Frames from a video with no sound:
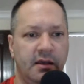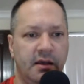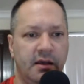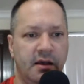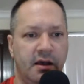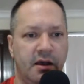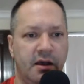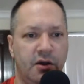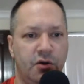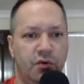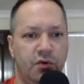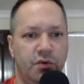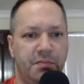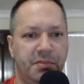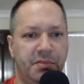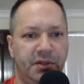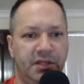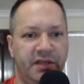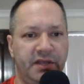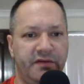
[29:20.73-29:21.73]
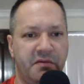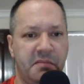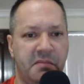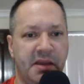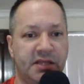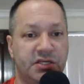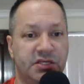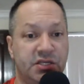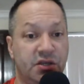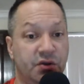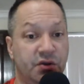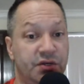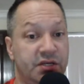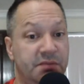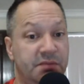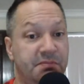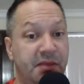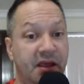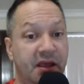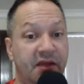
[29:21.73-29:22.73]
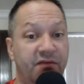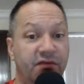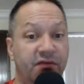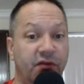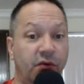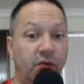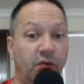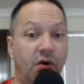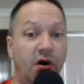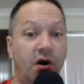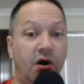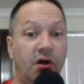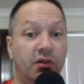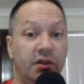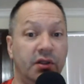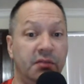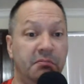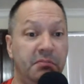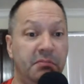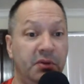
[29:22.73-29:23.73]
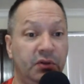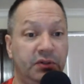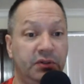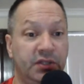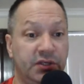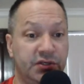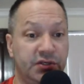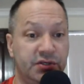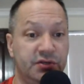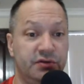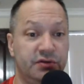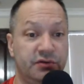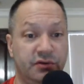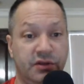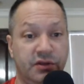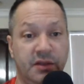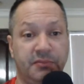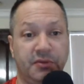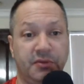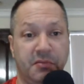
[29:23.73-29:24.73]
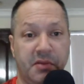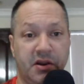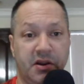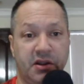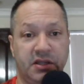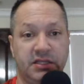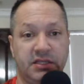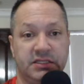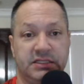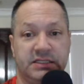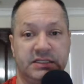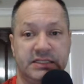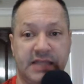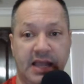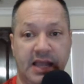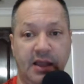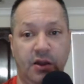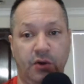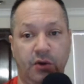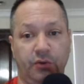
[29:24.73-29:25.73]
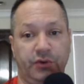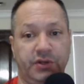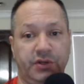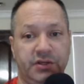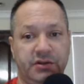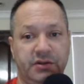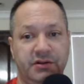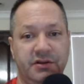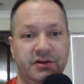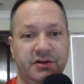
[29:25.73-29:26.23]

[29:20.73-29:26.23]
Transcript: Who would believe it? Mexico did pay for the wall and built it too, kept Americans out.